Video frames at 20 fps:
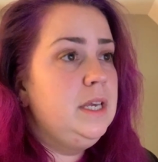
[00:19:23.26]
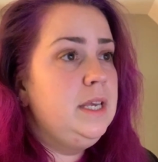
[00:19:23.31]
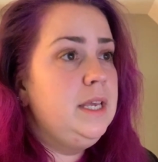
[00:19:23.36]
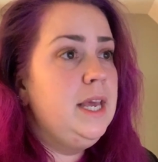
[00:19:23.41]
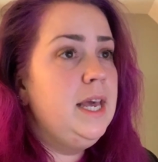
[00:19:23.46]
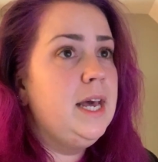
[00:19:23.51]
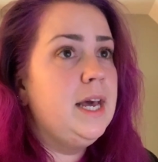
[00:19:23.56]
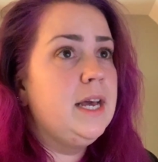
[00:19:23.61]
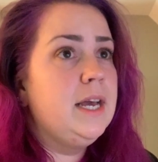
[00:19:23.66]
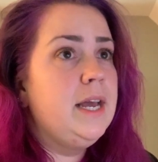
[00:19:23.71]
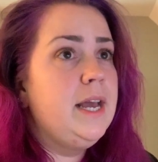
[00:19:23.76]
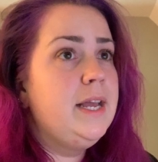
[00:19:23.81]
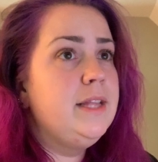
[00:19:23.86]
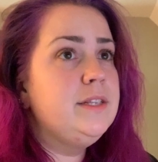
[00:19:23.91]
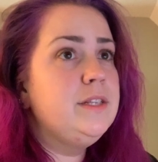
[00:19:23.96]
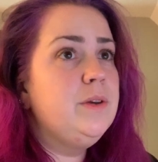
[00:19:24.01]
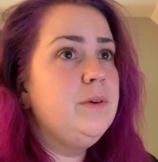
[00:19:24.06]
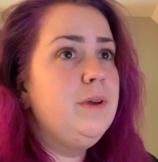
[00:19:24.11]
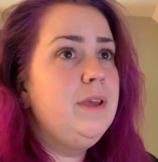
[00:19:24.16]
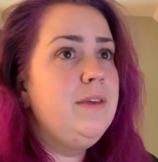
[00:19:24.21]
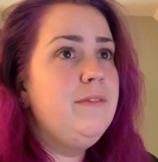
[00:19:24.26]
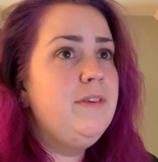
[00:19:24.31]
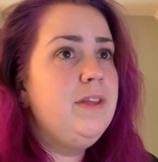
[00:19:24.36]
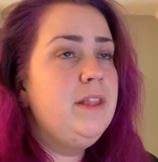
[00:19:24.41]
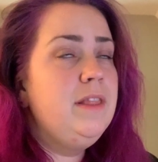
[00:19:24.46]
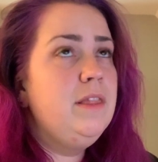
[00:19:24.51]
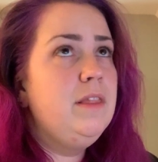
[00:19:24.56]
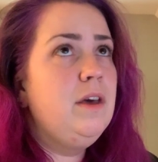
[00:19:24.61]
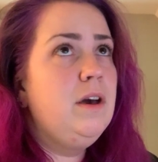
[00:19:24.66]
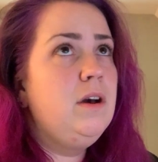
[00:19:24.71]
yeah, and so
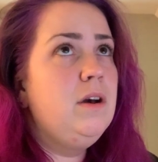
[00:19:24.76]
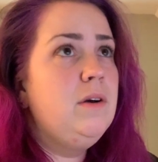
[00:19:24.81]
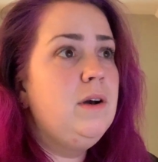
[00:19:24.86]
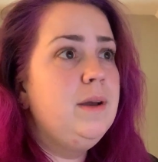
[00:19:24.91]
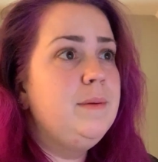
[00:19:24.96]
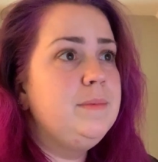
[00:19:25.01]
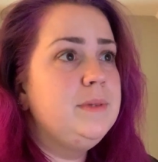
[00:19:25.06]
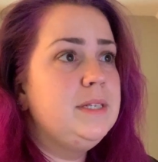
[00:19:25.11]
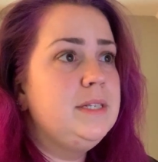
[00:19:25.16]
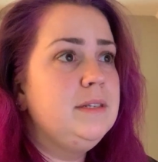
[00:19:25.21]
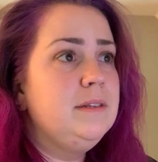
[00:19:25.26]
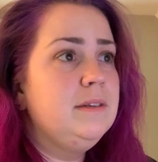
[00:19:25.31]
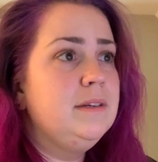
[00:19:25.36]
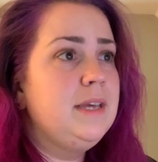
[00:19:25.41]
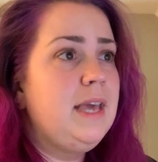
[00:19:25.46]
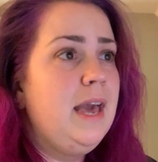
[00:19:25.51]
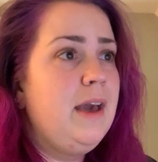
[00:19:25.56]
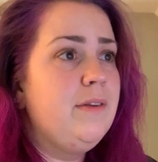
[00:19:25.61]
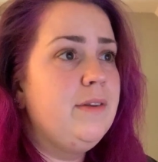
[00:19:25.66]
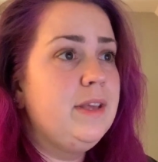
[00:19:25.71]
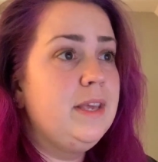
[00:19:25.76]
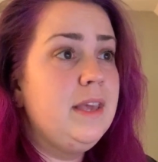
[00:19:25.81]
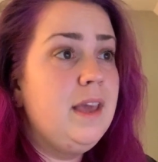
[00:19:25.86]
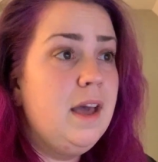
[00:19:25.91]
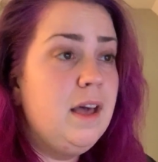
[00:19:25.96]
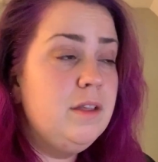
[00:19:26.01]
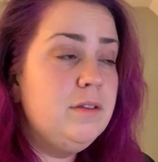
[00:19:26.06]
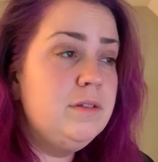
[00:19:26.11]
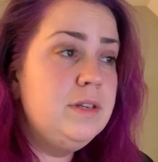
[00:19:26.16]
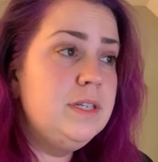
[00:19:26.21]
even though I'm still counting
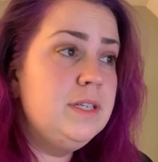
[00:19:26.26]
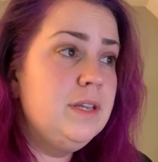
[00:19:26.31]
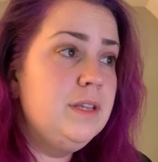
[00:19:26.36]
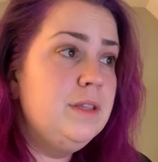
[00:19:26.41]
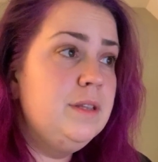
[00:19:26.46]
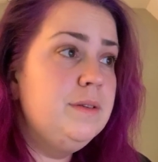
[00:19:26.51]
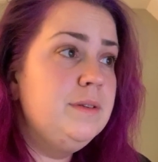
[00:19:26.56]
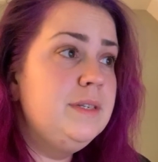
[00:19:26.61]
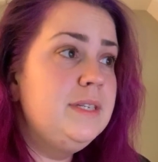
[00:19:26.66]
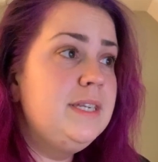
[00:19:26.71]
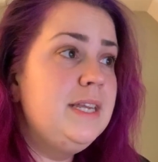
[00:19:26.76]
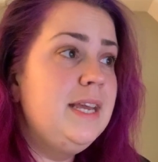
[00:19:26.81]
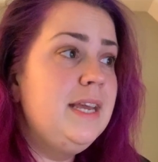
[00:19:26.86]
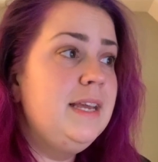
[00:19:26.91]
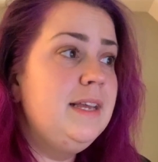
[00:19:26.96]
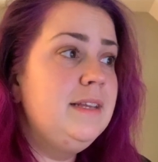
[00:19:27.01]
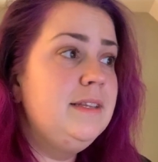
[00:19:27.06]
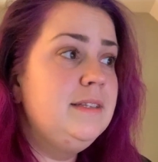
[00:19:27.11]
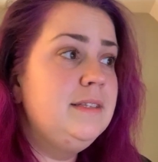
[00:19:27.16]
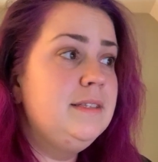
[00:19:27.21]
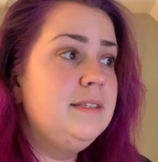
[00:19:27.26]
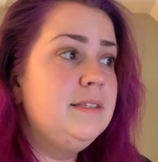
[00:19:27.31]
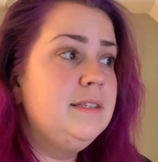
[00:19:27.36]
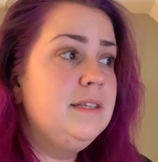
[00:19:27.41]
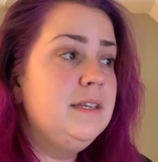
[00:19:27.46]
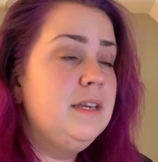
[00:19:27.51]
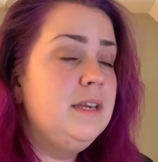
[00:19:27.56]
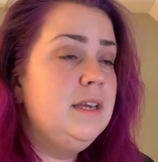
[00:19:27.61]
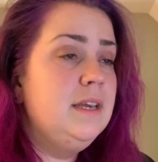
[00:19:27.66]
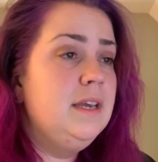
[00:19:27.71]
calories on those days,
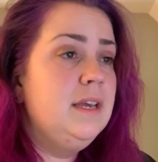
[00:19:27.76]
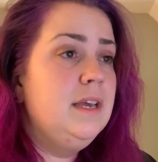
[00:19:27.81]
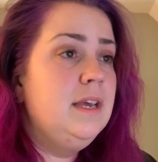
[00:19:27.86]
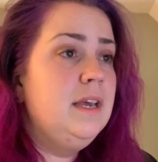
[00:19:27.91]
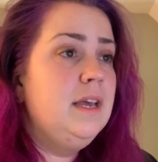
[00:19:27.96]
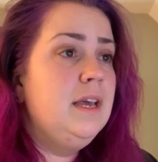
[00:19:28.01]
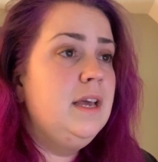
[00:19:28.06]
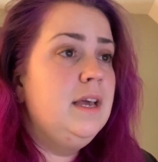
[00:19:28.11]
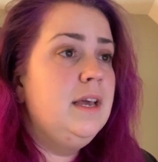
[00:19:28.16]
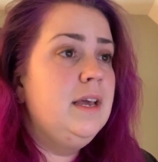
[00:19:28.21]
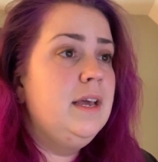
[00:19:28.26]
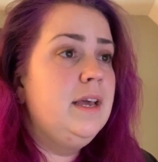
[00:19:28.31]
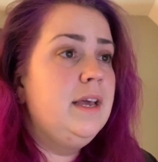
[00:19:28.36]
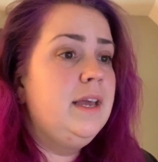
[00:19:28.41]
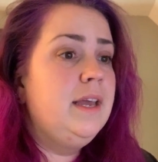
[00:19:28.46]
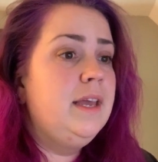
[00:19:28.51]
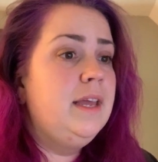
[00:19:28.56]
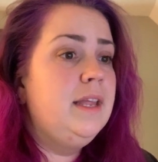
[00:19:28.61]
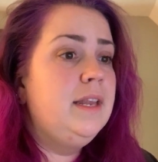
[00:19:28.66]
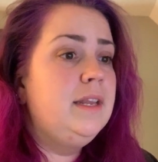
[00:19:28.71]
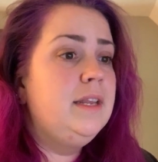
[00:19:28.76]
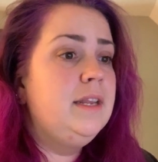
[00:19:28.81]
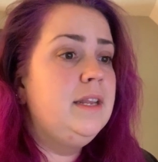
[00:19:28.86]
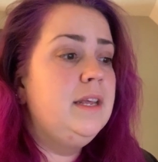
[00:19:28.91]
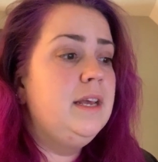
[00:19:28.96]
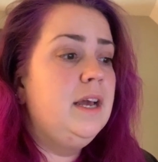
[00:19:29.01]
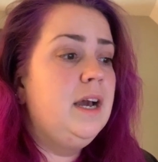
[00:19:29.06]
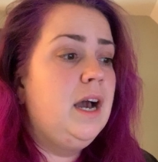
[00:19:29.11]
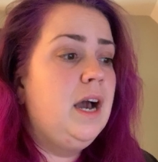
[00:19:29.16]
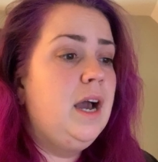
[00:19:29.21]

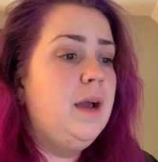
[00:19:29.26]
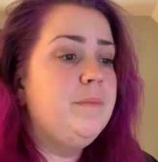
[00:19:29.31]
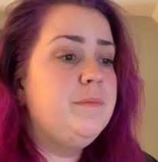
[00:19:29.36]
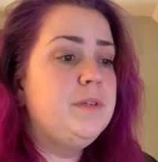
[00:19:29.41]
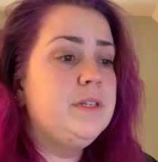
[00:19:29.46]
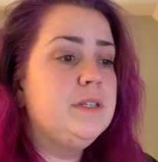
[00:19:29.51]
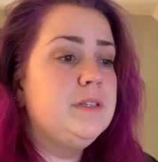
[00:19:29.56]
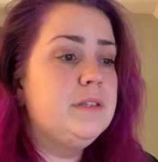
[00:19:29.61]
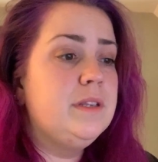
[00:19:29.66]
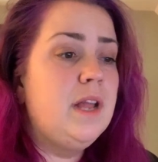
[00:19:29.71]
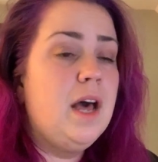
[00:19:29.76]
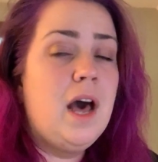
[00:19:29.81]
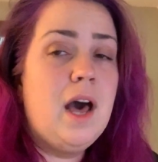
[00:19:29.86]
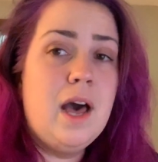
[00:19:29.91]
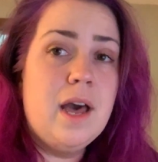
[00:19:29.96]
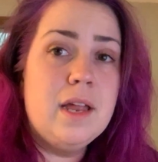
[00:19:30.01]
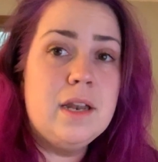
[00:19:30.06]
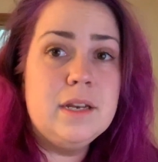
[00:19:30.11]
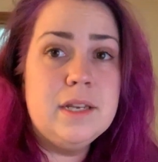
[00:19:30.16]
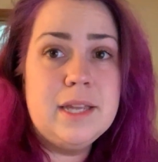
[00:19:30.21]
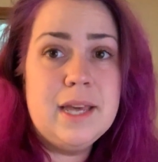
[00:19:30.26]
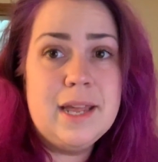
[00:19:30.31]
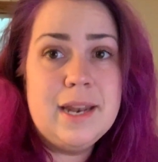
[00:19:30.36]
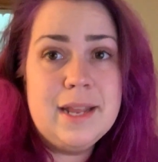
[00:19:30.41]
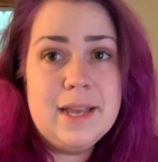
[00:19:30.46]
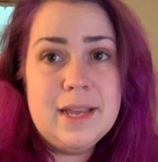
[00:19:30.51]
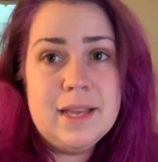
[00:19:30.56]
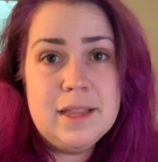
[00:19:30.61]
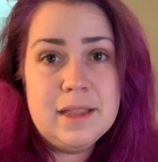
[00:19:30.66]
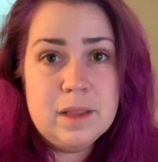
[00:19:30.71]
I'm just not
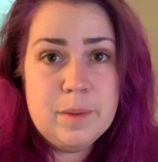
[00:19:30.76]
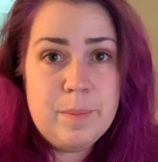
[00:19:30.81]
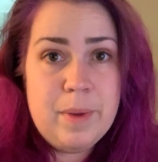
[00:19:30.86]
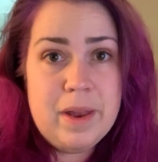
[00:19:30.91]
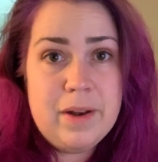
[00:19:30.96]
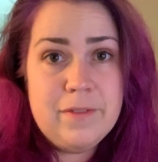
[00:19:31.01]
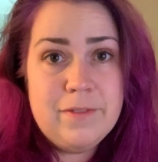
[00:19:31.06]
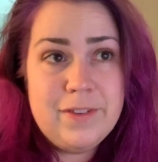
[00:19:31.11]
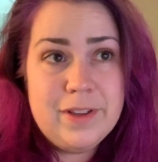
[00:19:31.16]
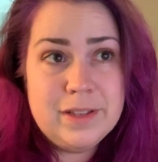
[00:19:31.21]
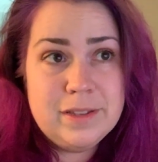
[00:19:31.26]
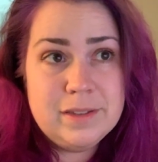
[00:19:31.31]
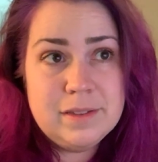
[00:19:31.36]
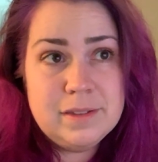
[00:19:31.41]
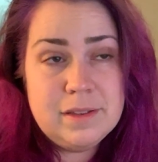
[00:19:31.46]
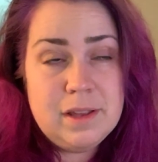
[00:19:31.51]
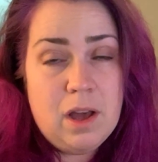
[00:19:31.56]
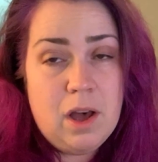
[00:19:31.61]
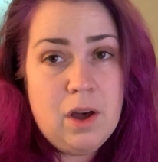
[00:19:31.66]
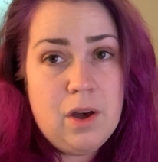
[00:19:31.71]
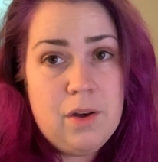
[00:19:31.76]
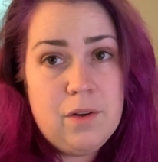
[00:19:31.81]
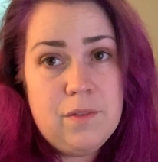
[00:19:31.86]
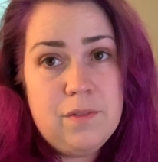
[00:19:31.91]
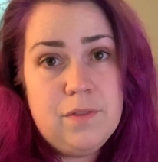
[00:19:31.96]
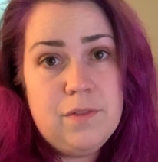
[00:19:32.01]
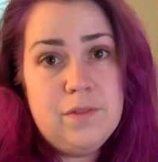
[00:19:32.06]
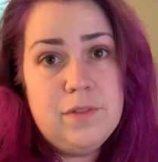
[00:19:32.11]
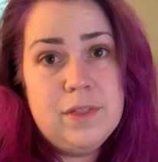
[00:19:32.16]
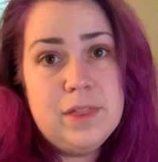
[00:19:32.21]
getting the benefits of
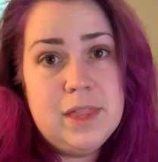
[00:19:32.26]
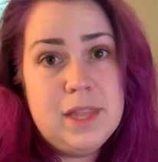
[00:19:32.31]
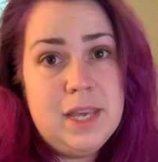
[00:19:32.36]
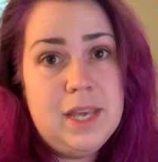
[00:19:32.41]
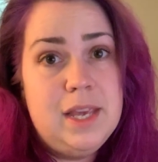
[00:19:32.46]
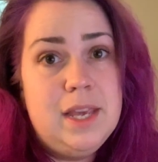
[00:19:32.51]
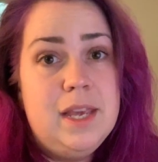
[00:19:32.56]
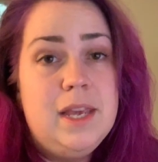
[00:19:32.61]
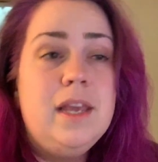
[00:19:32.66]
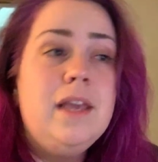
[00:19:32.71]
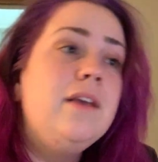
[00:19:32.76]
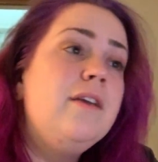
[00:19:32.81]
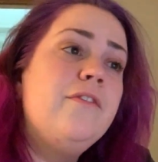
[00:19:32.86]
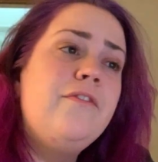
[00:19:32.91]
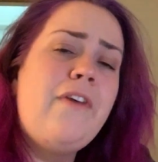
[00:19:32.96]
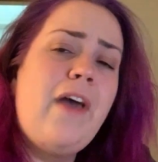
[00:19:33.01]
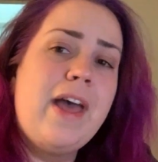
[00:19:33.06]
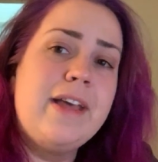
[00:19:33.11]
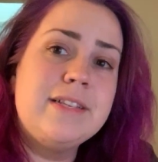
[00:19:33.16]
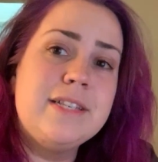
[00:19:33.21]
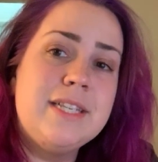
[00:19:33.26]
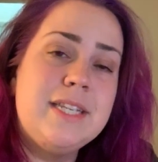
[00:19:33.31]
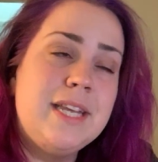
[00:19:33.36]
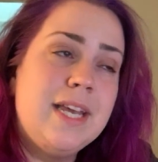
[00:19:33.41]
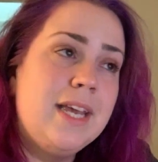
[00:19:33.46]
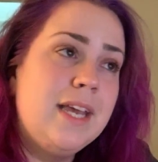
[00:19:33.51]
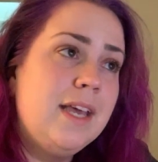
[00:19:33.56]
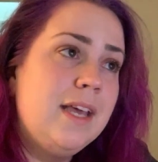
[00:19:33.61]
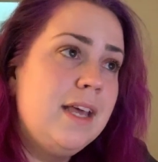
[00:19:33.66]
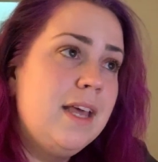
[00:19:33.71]
the
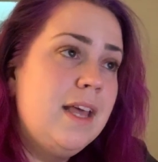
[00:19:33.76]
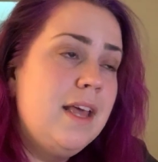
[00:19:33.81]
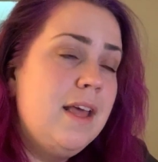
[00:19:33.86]
fasting,